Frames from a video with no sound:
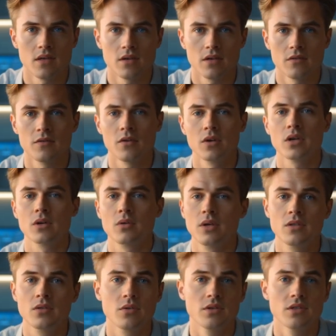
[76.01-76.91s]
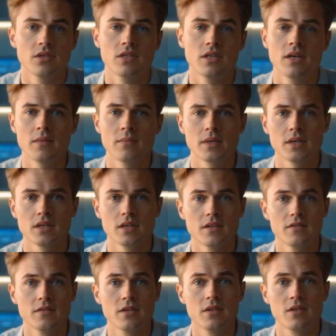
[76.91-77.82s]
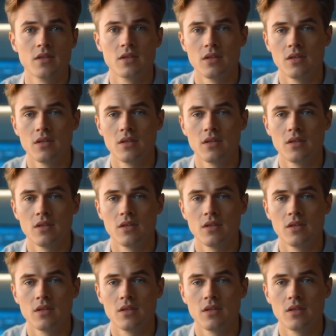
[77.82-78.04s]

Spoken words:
Before your resources can be delivered,